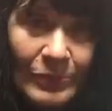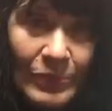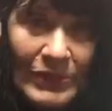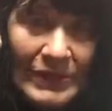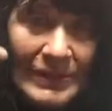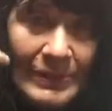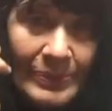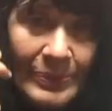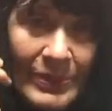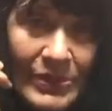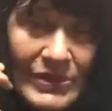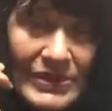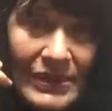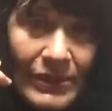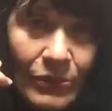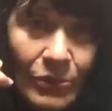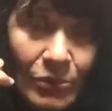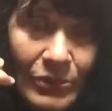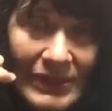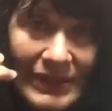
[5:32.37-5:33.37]
with the
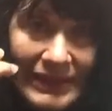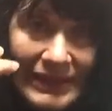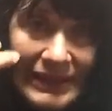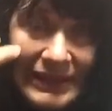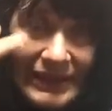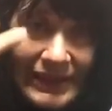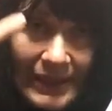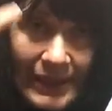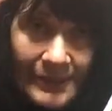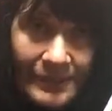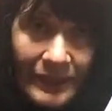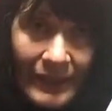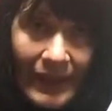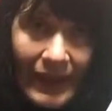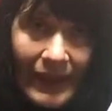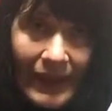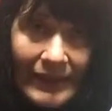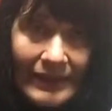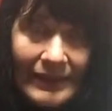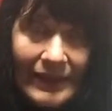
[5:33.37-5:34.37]
piercing Kundalini,
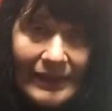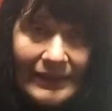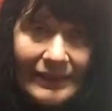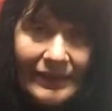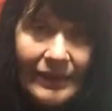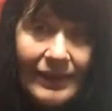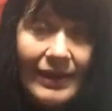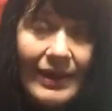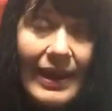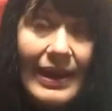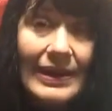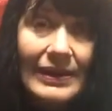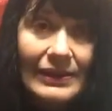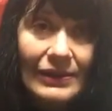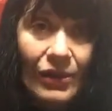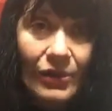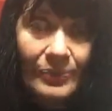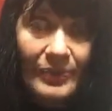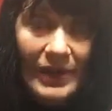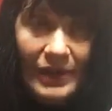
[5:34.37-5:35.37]
and then the
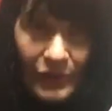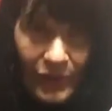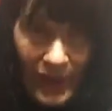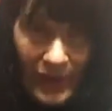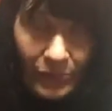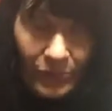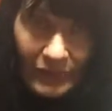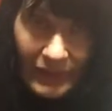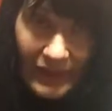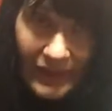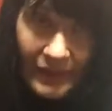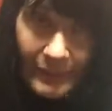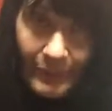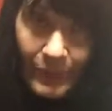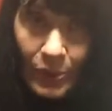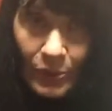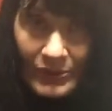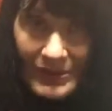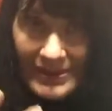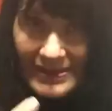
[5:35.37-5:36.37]
halo around their
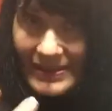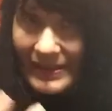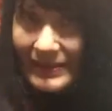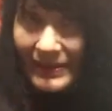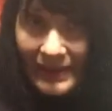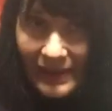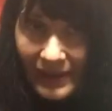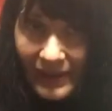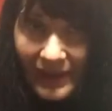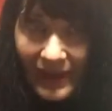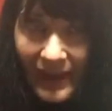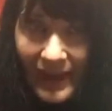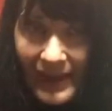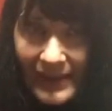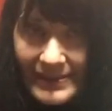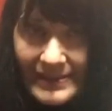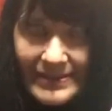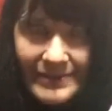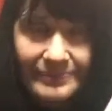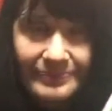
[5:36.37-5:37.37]
bodies and their
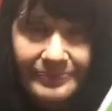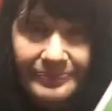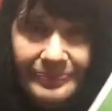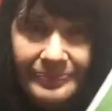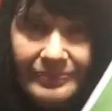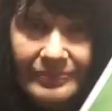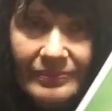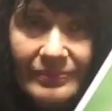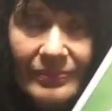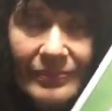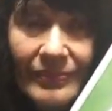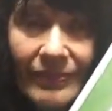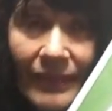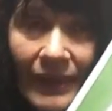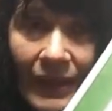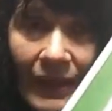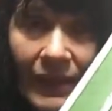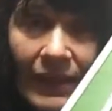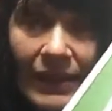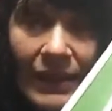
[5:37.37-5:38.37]
heads.
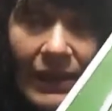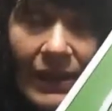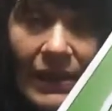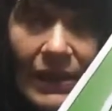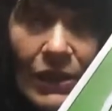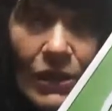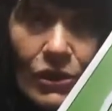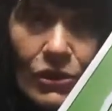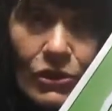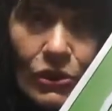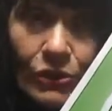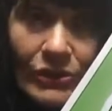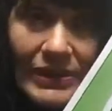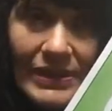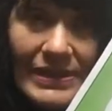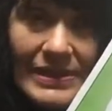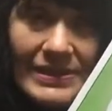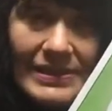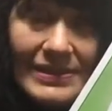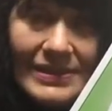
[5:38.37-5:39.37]
So
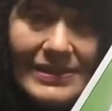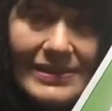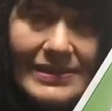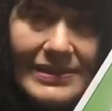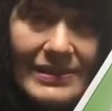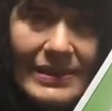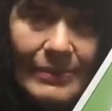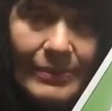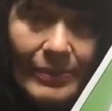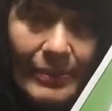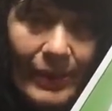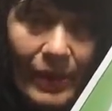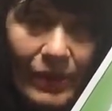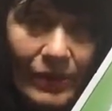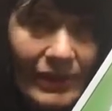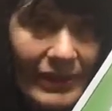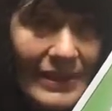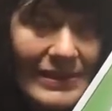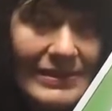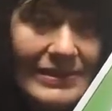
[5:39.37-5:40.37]
this
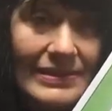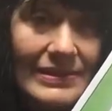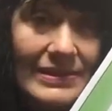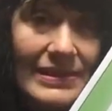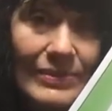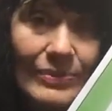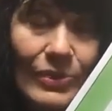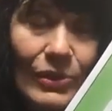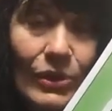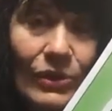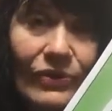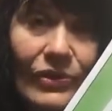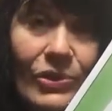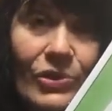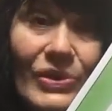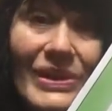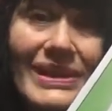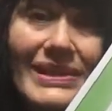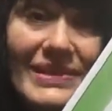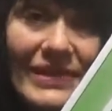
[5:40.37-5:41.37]
symbol is the symbol of
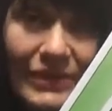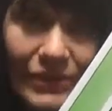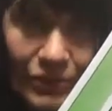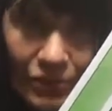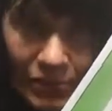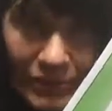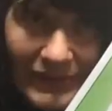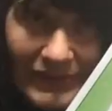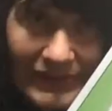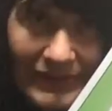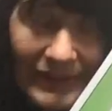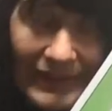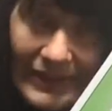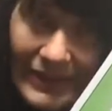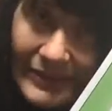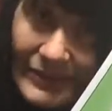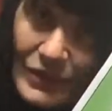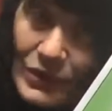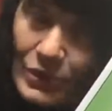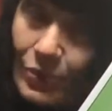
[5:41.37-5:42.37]
reason
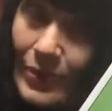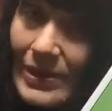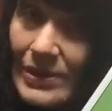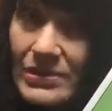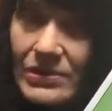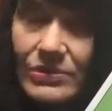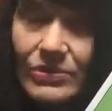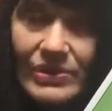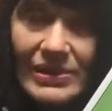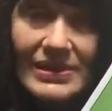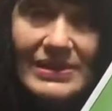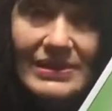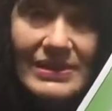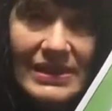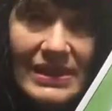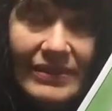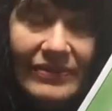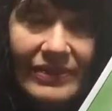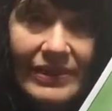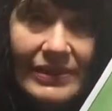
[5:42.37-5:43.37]
Kundalini. So once you
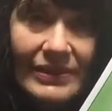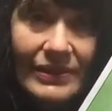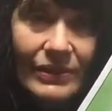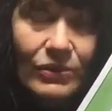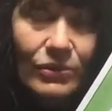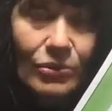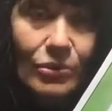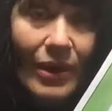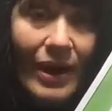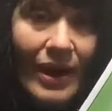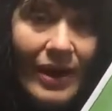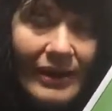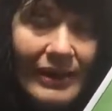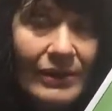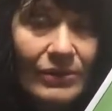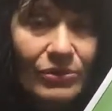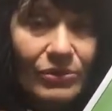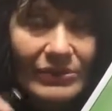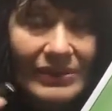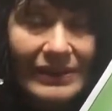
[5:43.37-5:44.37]
receive it, you are
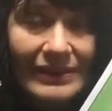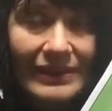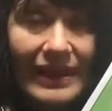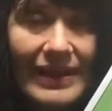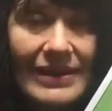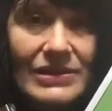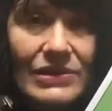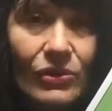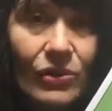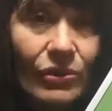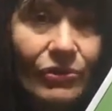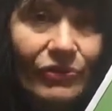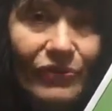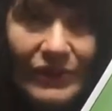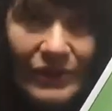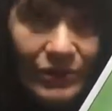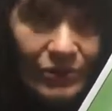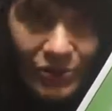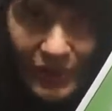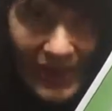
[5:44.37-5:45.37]
into the next
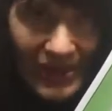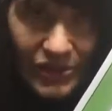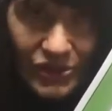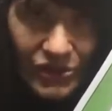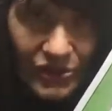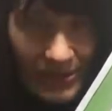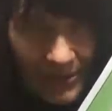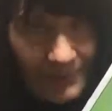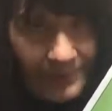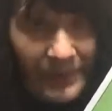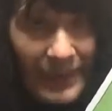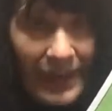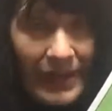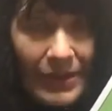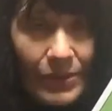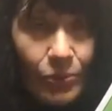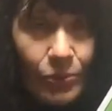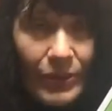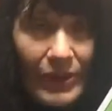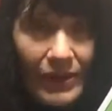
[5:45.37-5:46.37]
configuration.
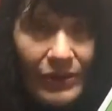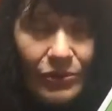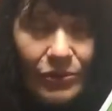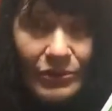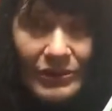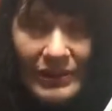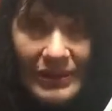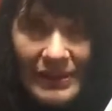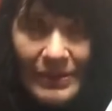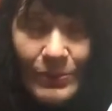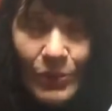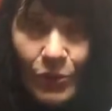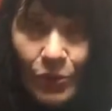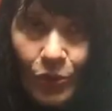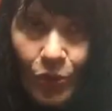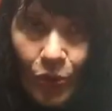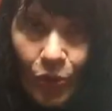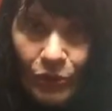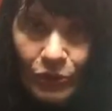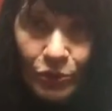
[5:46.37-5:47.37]
We are not anymore
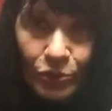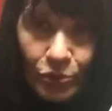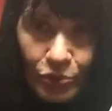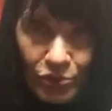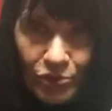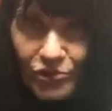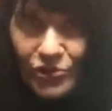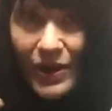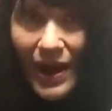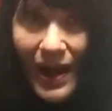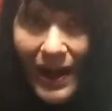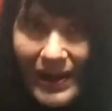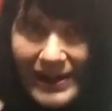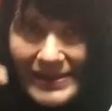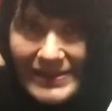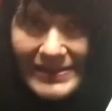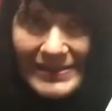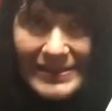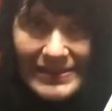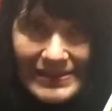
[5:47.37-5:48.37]
called to
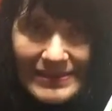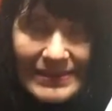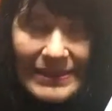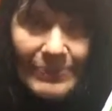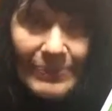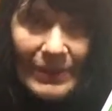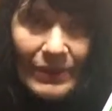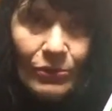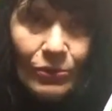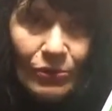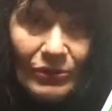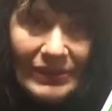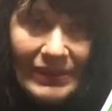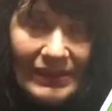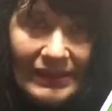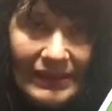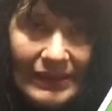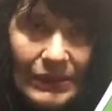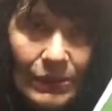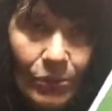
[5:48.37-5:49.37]
rise the sleeping
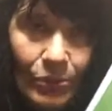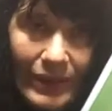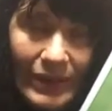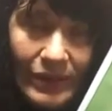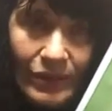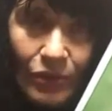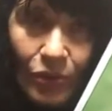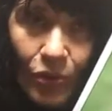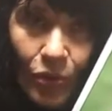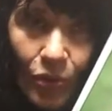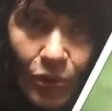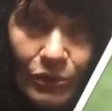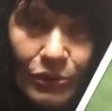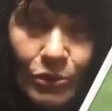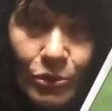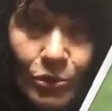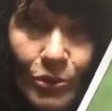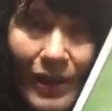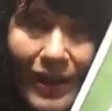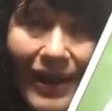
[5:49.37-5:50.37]
Kundalini. We are
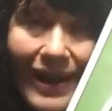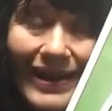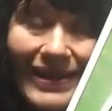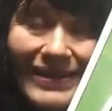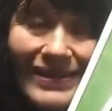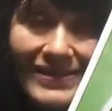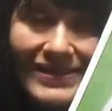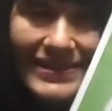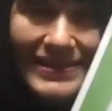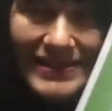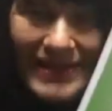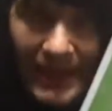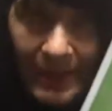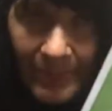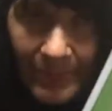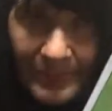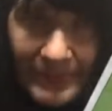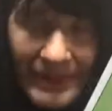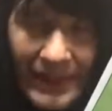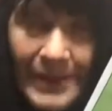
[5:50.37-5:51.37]
called to
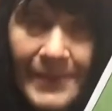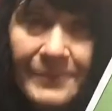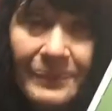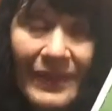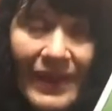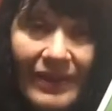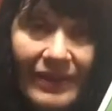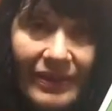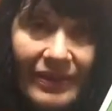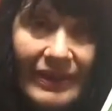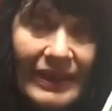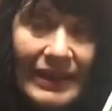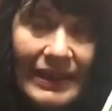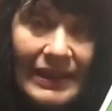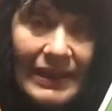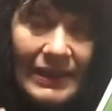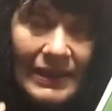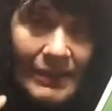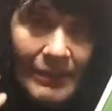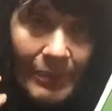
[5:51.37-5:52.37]
accept
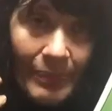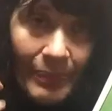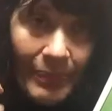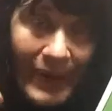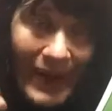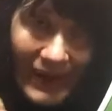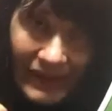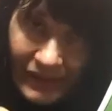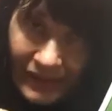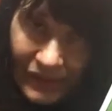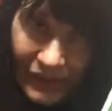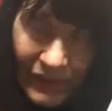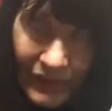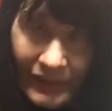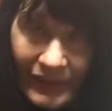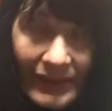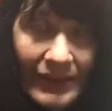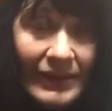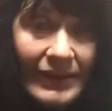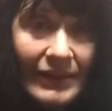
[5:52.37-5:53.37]
the
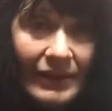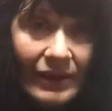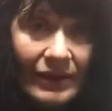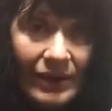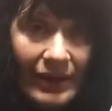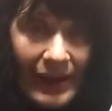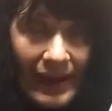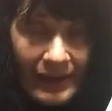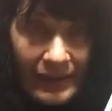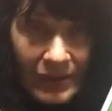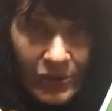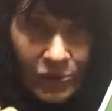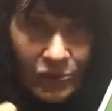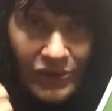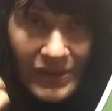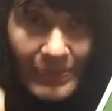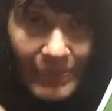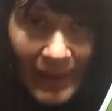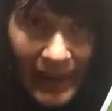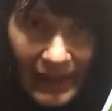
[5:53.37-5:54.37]
pattern and
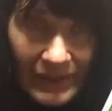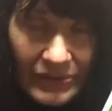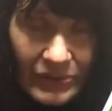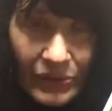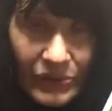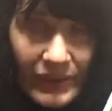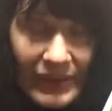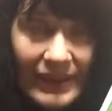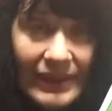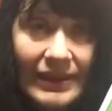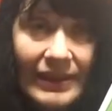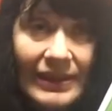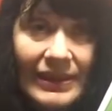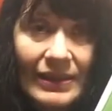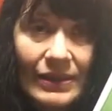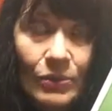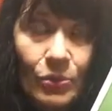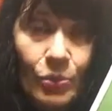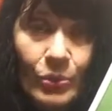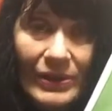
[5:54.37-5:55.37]
repatterning
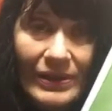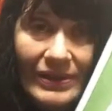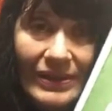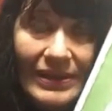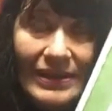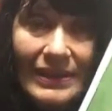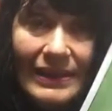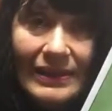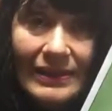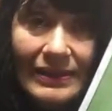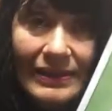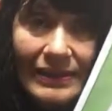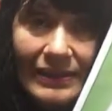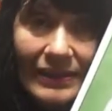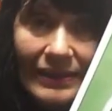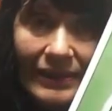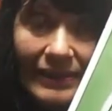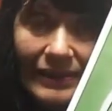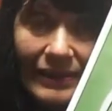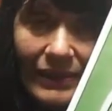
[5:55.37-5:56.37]
within
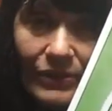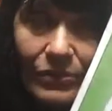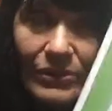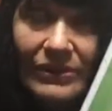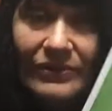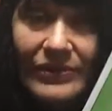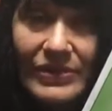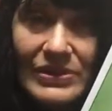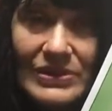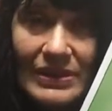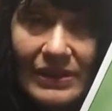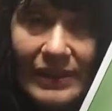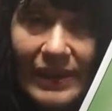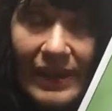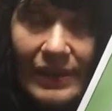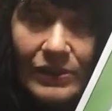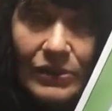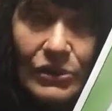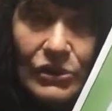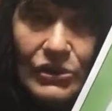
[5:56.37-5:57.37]
the universal
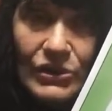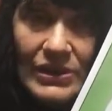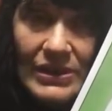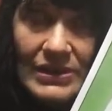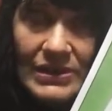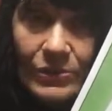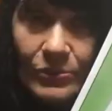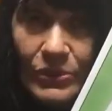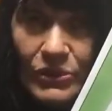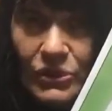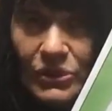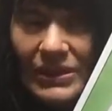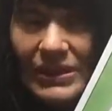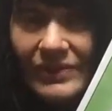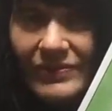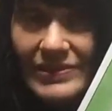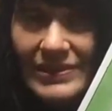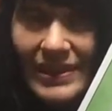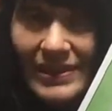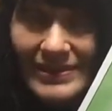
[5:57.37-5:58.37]
energies, which
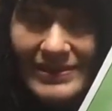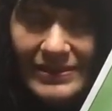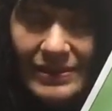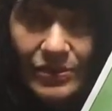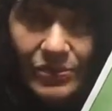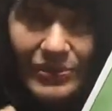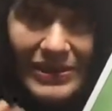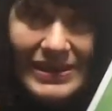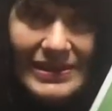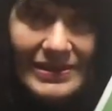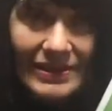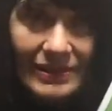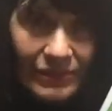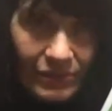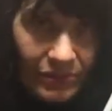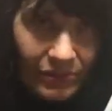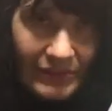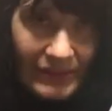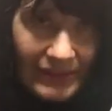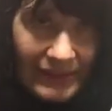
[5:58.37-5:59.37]
gives us the reason
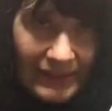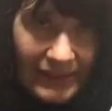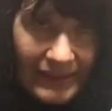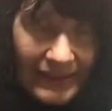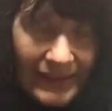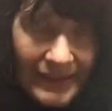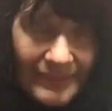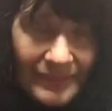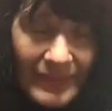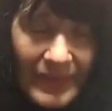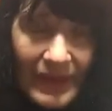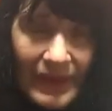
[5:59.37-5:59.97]
Kundalini.